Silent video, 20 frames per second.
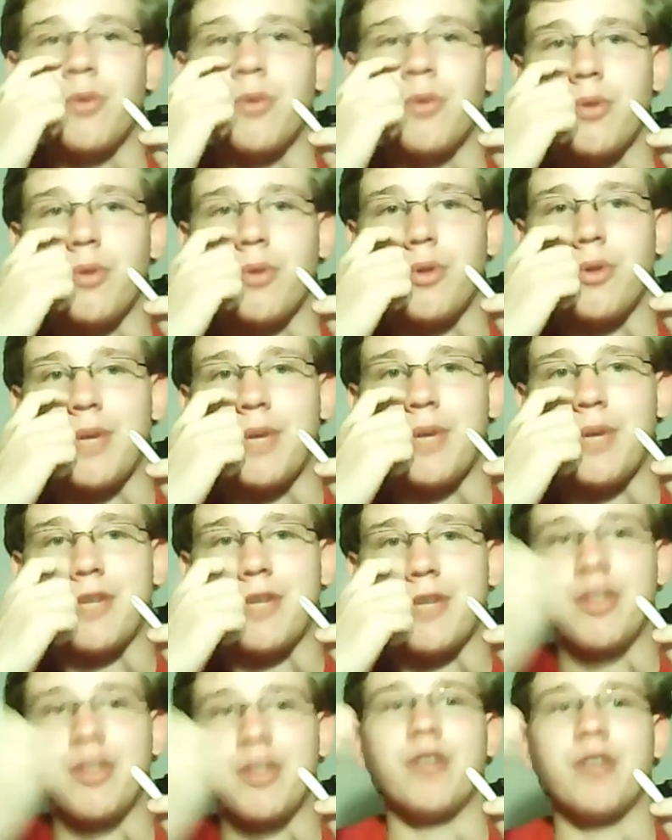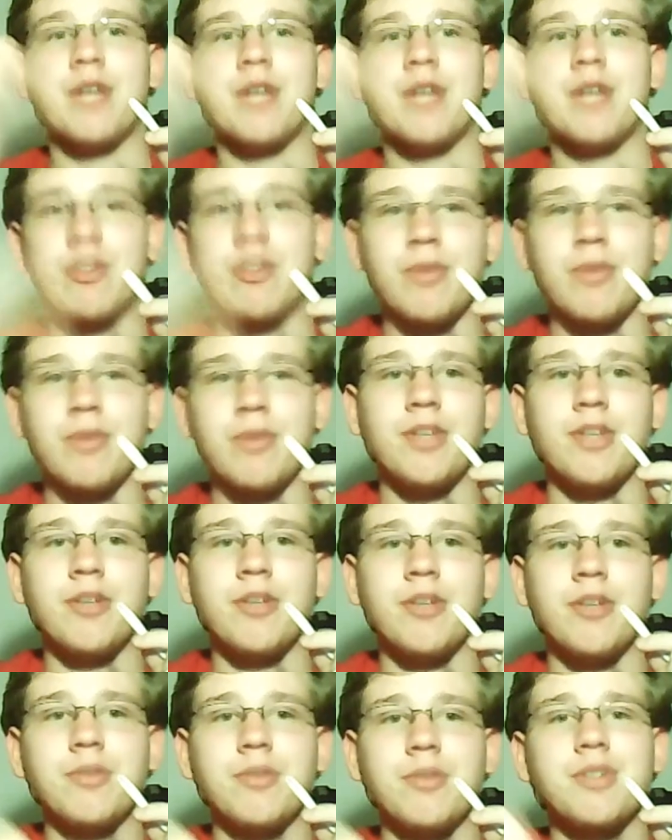or who actually interact with my
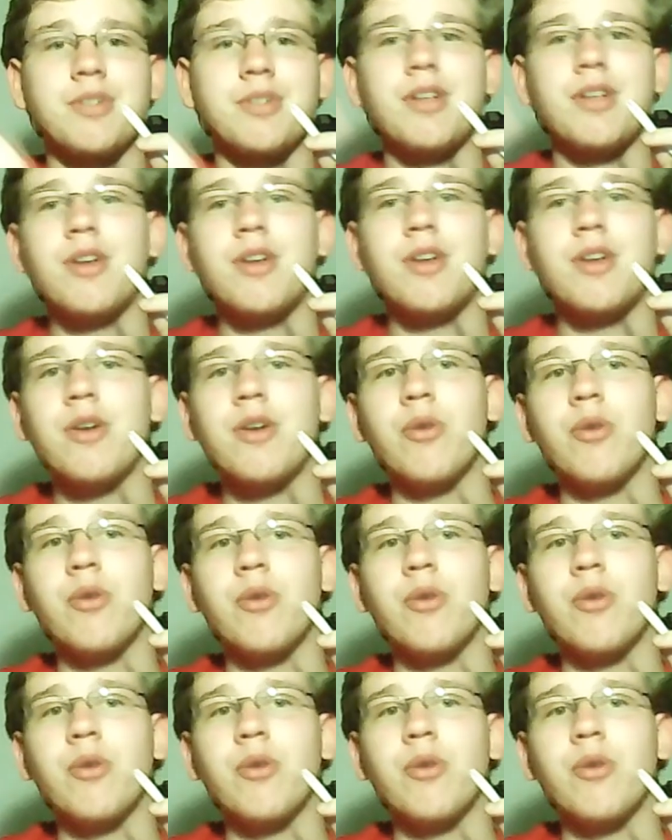videos